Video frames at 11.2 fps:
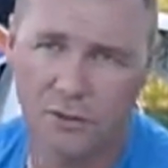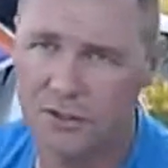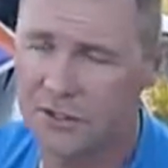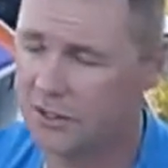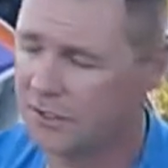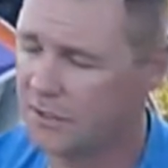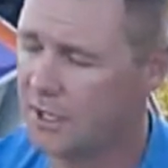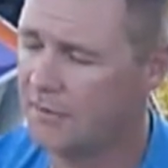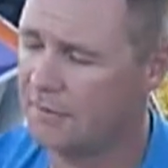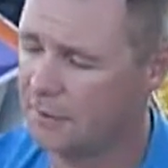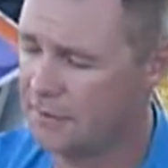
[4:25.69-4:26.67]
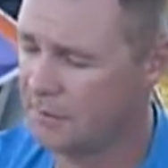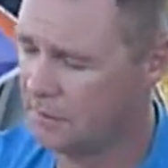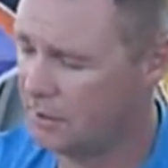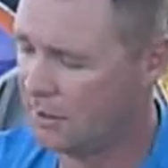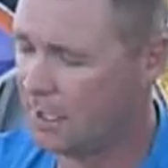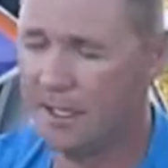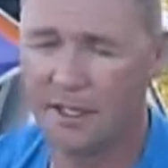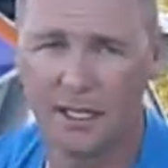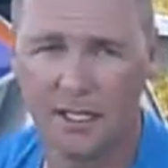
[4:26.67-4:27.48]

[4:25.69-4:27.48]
versus a soft. And I said, well, okay,